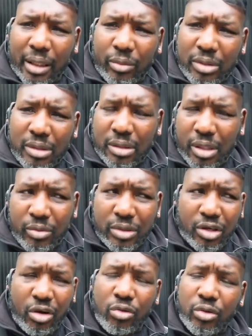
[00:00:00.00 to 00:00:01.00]
It
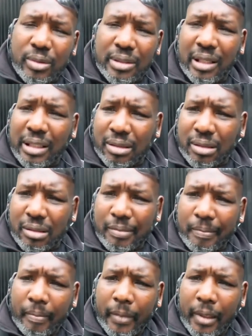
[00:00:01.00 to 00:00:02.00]
was cool. It was nice,
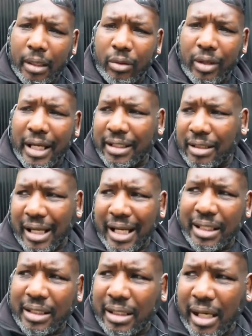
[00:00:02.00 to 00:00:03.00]
you know. And
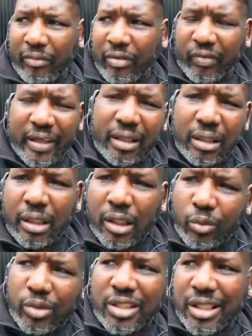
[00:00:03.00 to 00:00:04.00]
I had everything
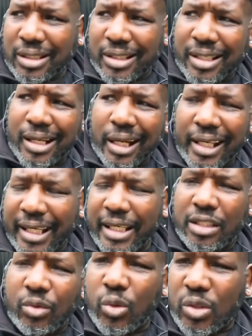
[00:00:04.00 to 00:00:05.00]
was just kind of
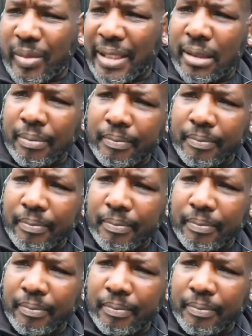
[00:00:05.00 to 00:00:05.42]
geared towards me.